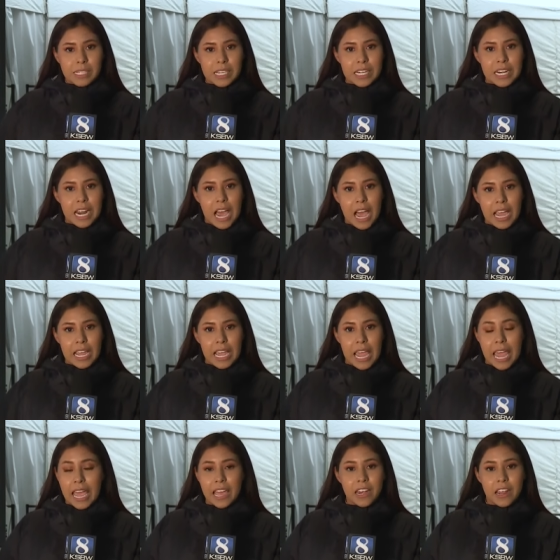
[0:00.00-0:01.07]
tonight
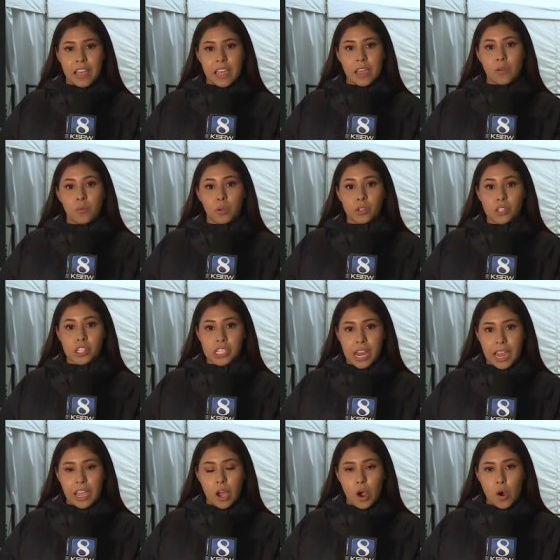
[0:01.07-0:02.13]
and it will
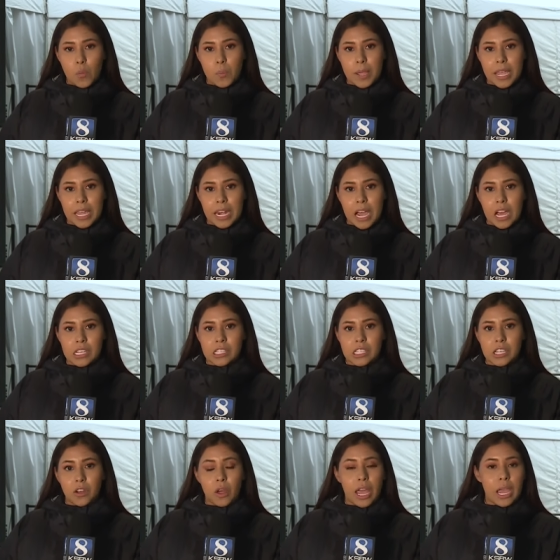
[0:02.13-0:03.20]
stay open
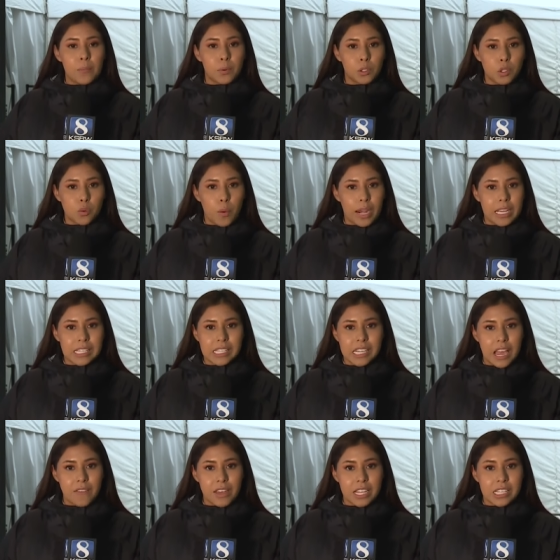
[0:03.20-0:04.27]
until April
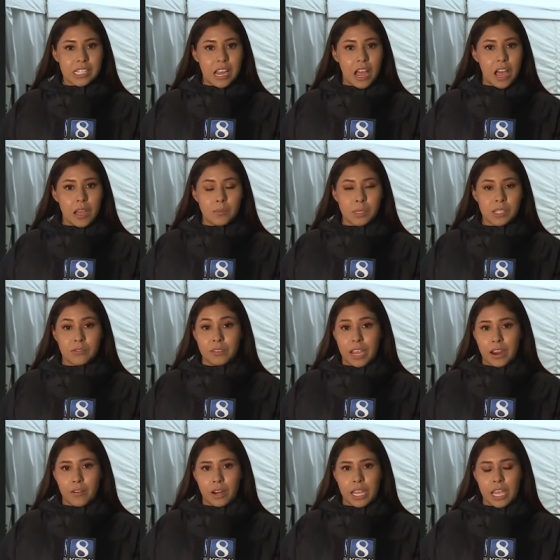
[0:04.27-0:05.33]
27. Times
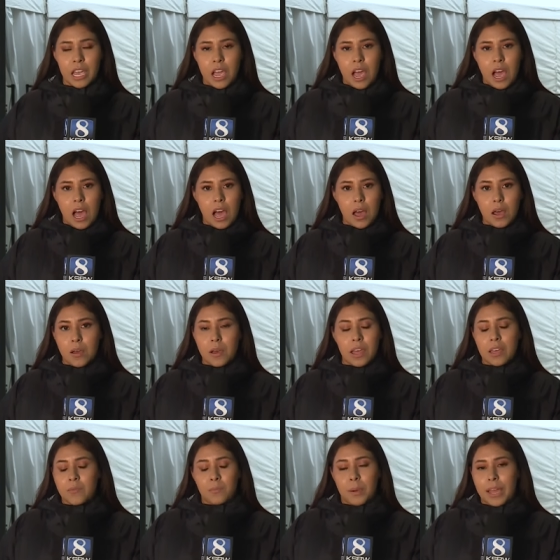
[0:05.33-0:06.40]
vary, uh,
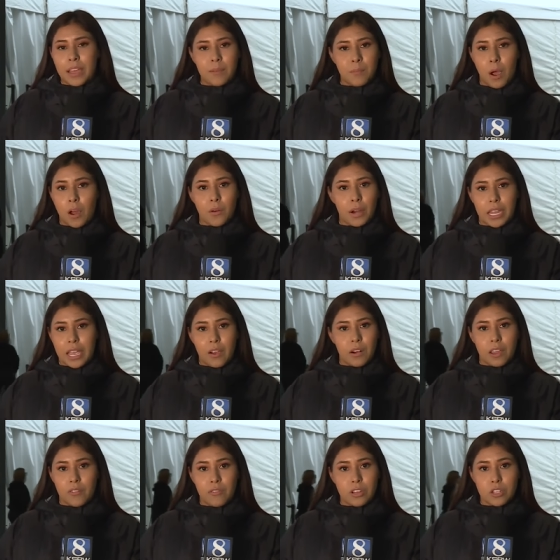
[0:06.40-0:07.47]
uh, but Monterey
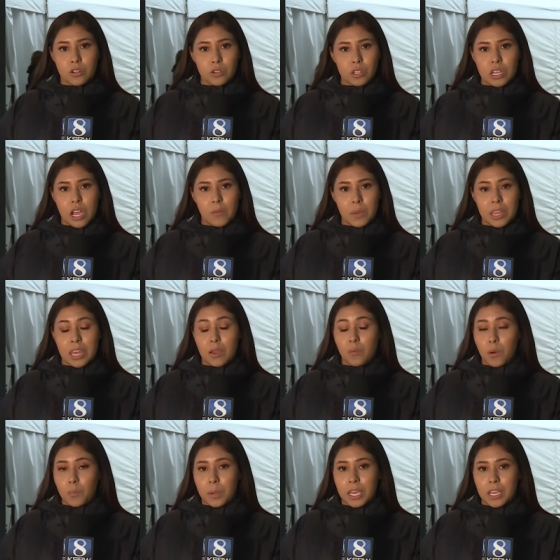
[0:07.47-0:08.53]
County officials tell me they
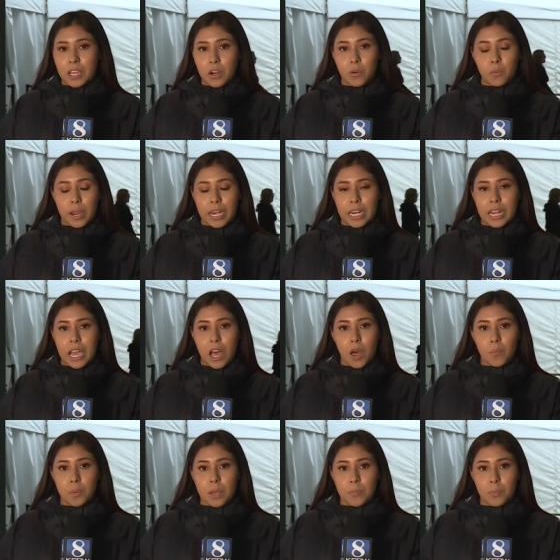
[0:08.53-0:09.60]
will be here ready to
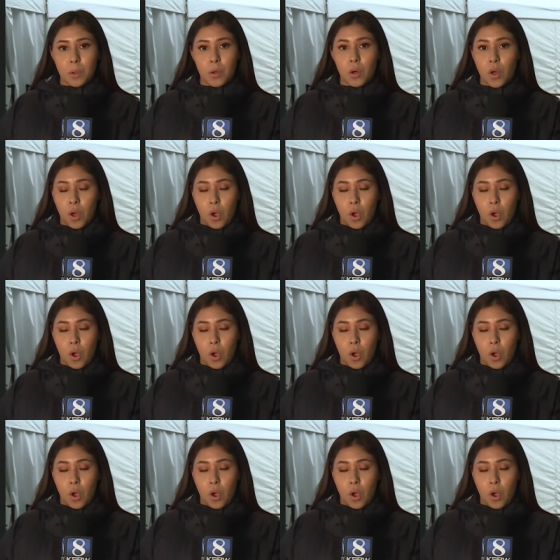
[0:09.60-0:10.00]
help people